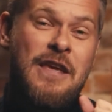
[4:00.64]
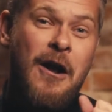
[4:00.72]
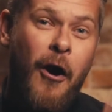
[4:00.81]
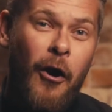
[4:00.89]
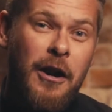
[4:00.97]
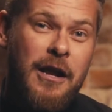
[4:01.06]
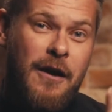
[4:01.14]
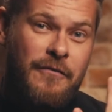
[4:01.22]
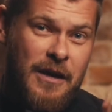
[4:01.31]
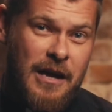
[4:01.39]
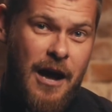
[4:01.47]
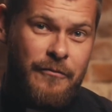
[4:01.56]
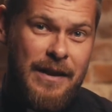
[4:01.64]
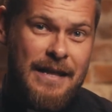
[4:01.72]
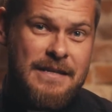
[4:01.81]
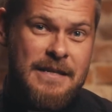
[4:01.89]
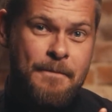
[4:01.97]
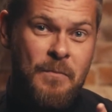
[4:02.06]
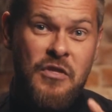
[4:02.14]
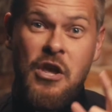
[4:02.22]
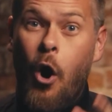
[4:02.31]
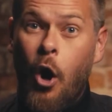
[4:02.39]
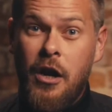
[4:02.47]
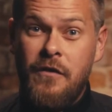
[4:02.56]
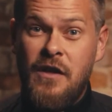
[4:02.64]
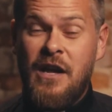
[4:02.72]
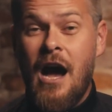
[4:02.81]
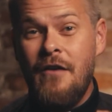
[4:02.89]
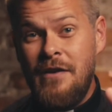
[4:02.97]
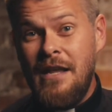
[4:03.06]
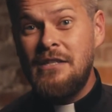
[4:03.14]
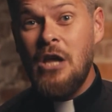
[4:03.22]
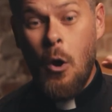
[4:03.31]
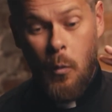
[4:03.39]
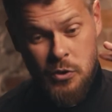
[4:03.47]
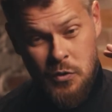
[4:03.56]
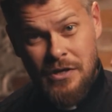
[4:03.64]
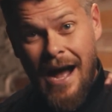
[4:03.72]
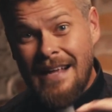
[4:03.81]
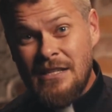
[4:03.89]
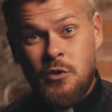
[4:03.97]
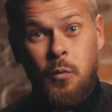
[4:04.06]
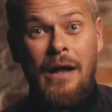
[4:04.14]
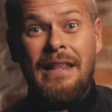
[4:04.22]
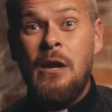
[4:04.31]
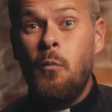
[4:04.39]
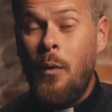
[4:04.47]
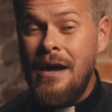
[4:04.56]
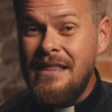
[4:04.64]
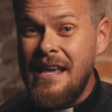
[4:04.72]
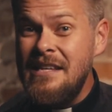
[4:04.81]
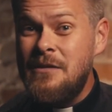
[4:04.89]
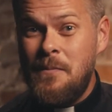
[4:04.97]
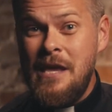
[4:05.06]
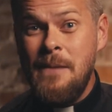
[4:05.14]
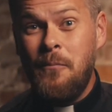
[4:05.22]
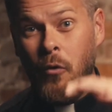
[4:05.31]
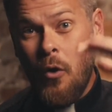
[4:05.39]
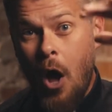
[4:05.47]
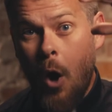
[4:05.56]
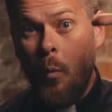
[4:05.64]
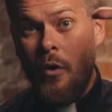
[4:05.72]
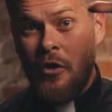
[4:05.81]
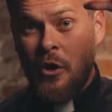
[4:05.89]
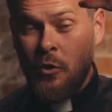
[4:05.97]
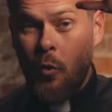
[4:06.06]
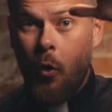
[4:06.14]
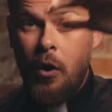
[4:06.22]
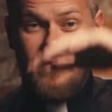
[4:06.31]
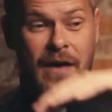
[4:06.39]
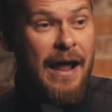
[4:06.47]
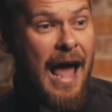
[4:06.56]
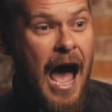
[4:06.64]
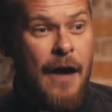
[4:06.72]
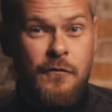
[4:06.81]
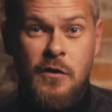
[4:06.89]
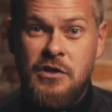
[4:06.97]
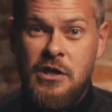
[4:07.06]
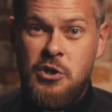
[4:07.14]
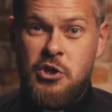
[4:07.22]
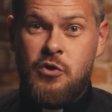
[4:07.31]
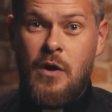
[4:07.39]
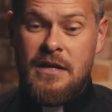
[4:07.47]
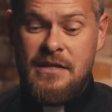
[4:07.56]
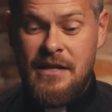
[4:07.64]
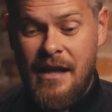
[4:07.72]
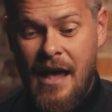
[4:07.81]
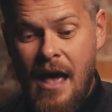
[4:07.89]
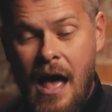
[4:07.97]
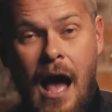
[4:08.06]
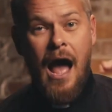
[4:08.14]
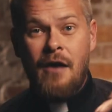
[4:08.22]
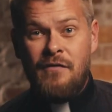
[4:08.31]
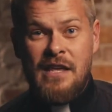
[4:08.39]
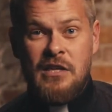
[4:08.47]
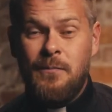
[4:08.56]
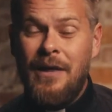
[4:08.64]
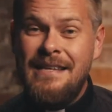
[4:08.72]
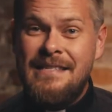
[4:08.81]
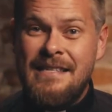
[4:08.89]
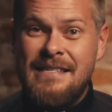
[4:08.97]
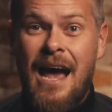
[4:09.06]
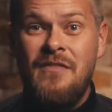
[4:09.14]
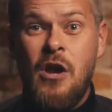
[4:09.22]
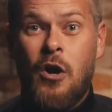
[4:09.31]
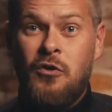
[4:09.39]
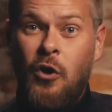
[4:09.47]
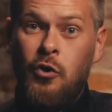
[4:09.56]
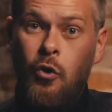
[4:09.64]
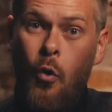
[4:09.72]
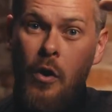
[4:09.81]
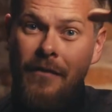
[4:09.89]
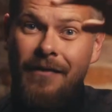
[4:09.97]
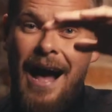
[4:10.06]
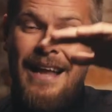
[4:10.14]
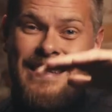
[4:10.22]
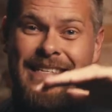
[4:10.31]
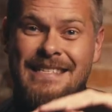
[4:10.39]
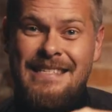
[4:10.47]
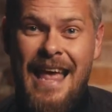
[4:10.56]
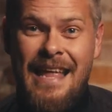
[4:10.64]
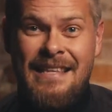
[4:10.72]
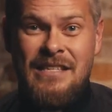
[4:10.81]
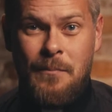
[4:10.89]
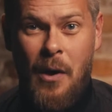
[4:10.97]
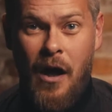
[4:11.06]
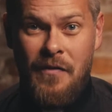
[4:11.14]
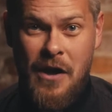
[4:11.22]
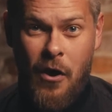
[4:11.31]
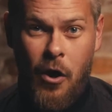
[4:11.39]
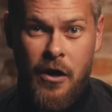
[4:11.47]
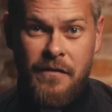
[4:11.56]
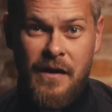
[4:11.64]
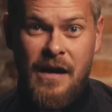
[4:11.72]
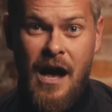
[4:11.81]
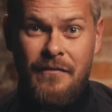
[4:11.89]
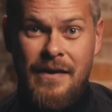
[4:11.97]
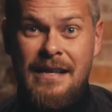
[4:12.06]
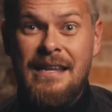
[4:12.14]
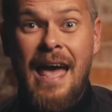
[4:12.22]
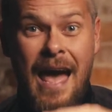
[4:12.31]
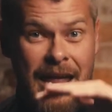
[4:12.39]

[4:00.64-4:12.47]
to the Ark of the Covenant. The Ark of the Covenant, which was God's dwelling with his people, where the glory of God, after it's constructed, everything's placed inside the Ark, the glory of God descends upon the Ark of the Covenant,